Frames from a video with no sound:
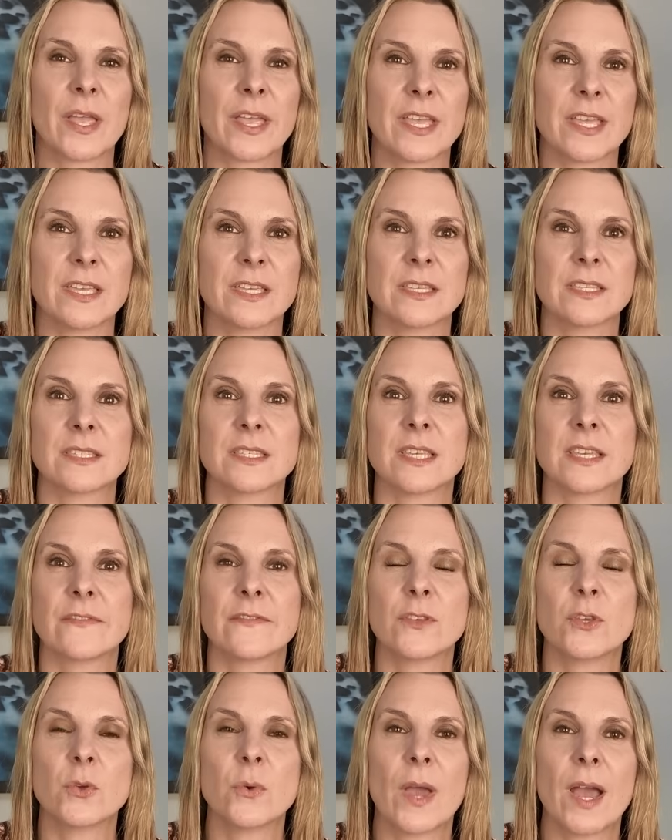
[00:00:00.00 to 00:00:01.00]
is
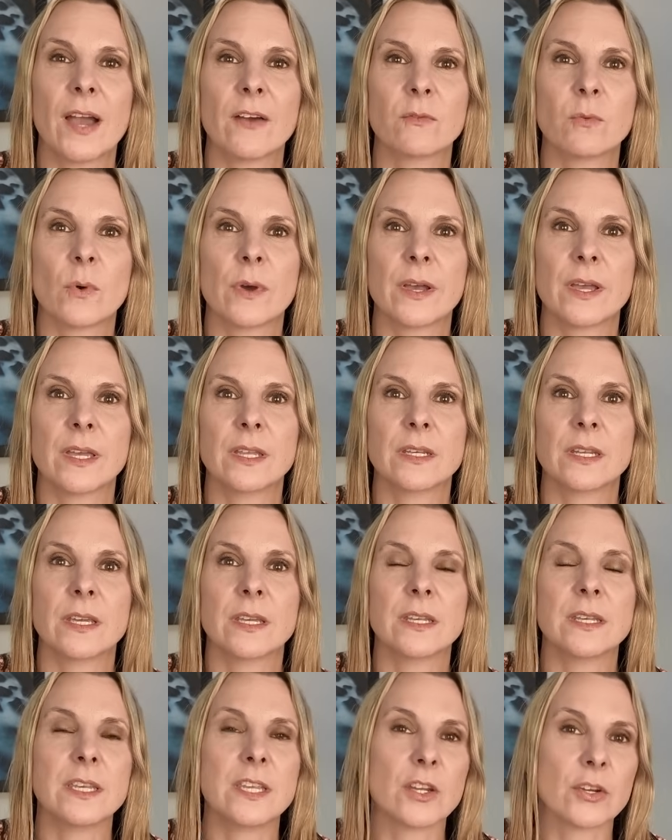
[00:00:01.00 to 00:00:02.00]
if you have one
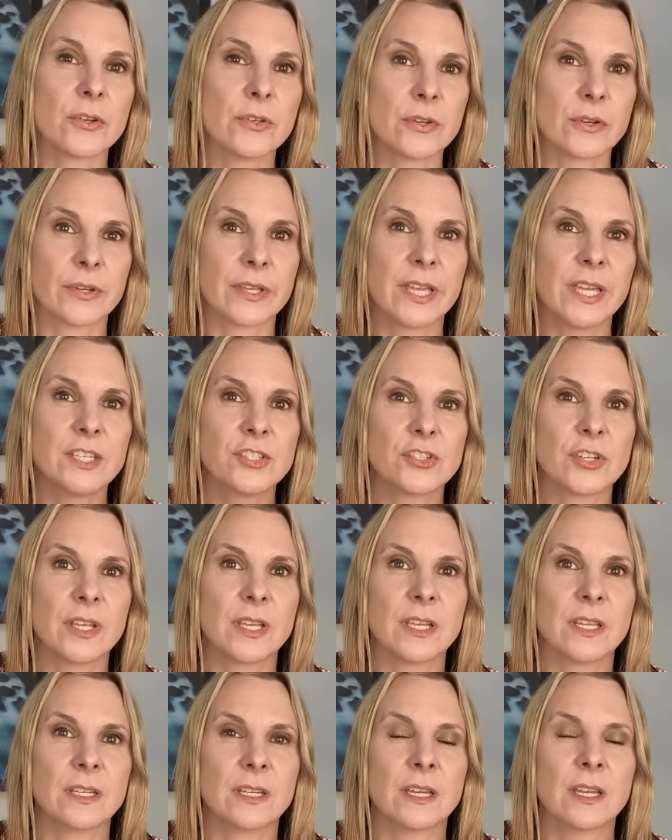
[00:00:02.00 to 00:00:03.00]
near your
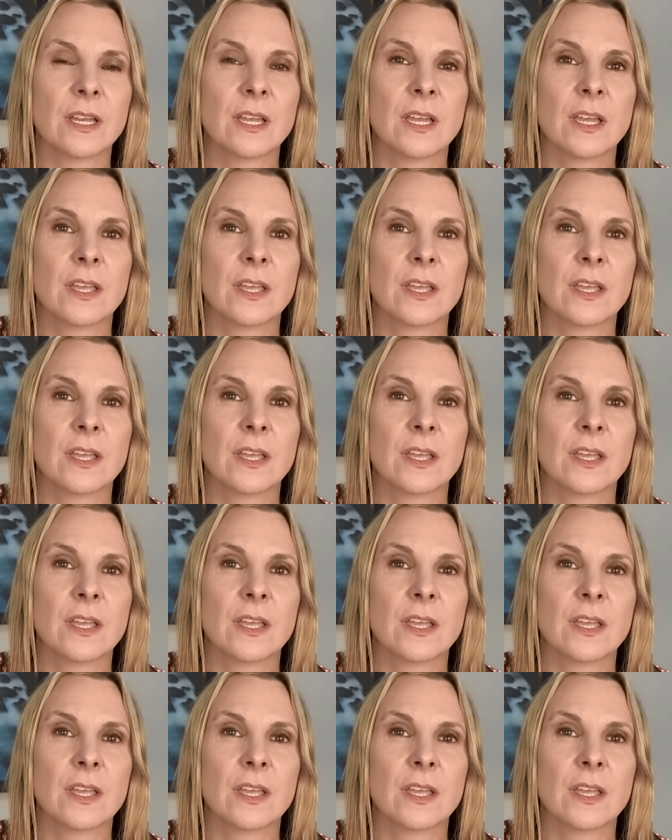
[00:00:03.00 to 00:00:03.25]
kitchen,